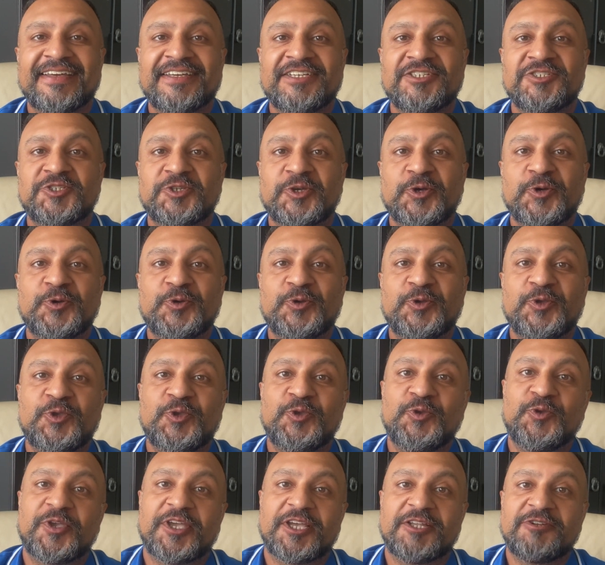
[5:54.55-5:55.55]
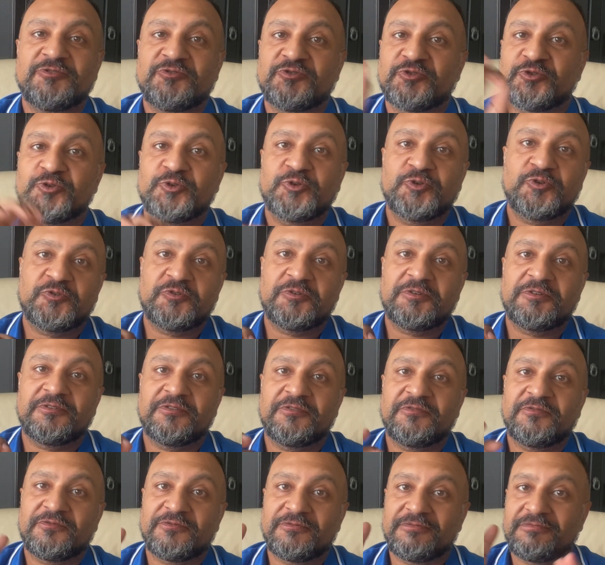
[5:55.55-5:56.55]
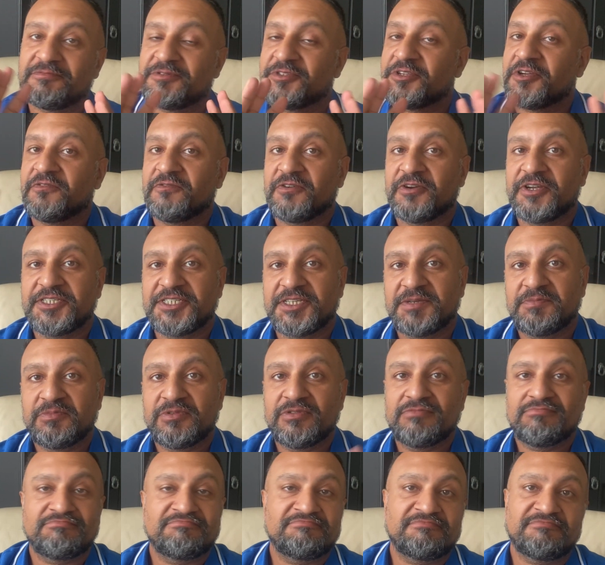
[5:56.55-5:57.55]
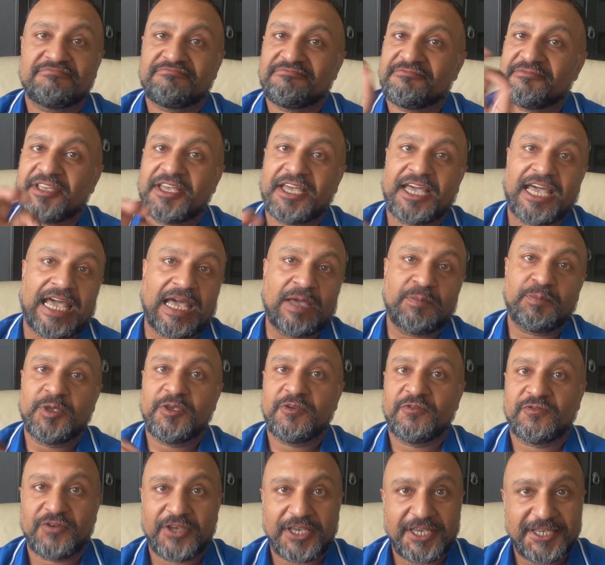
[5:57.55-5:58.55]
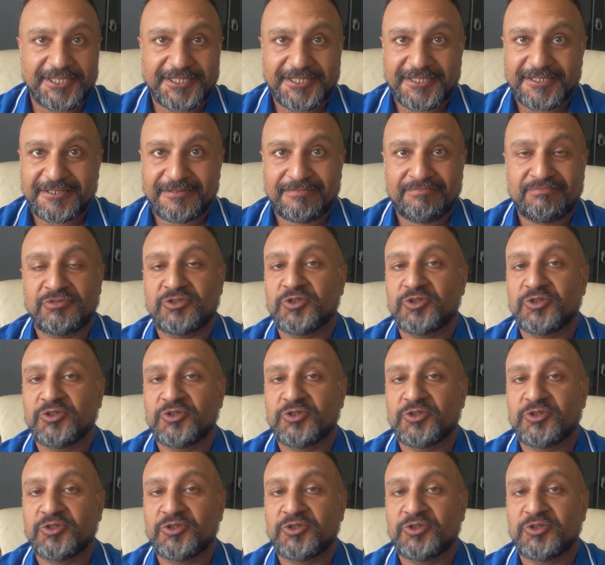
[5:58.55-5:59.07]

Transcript: So you can start very simple, a happy face.